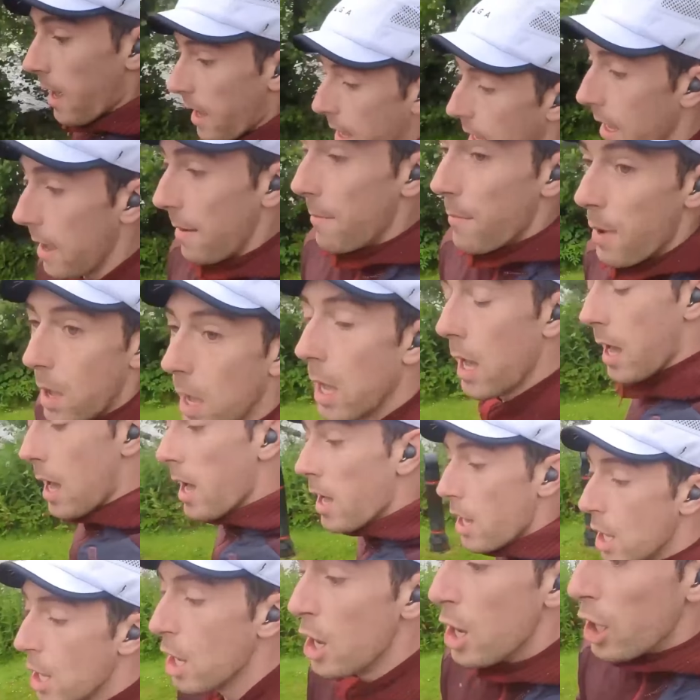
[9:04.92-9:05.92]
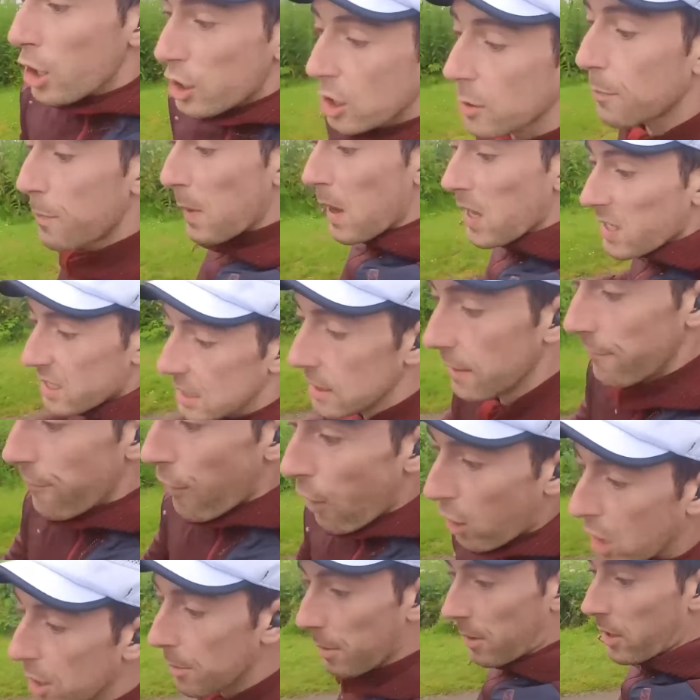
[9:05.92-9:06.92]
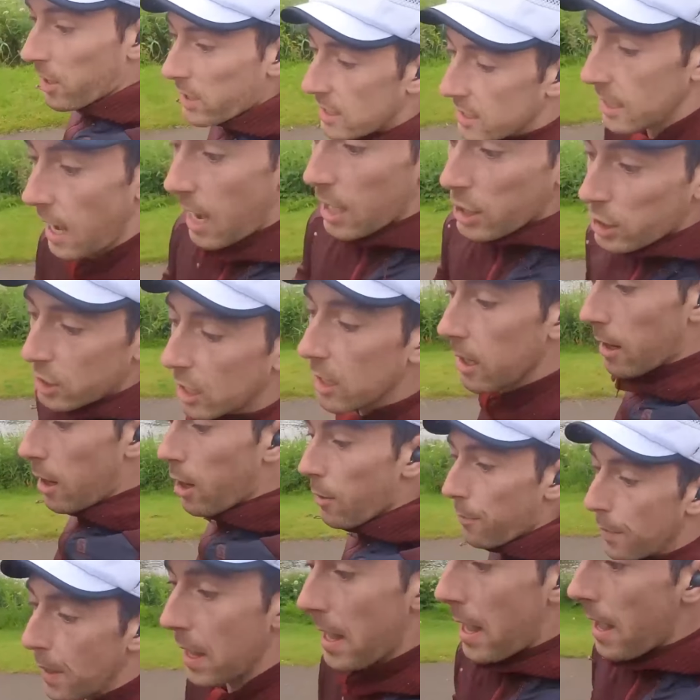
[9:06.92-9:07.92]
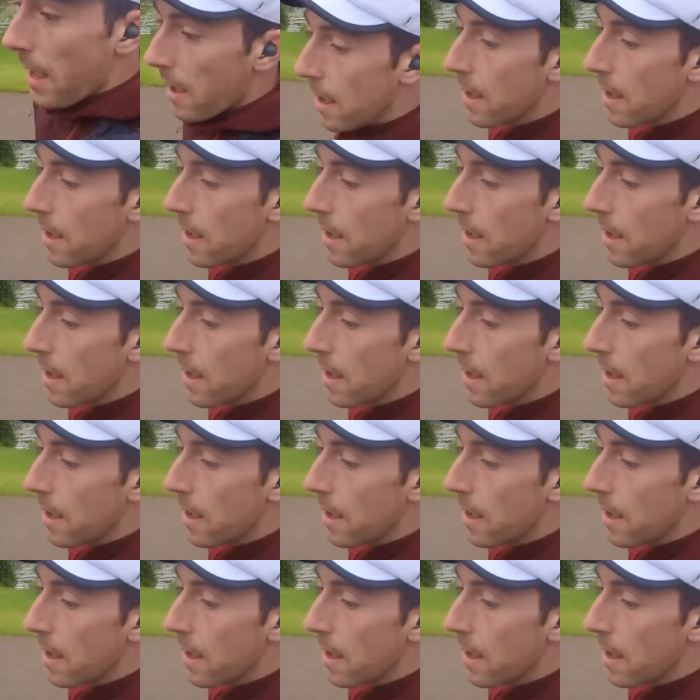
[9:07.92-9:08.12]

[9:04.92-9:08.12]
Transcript: Um, just building the volume of the session a little bit,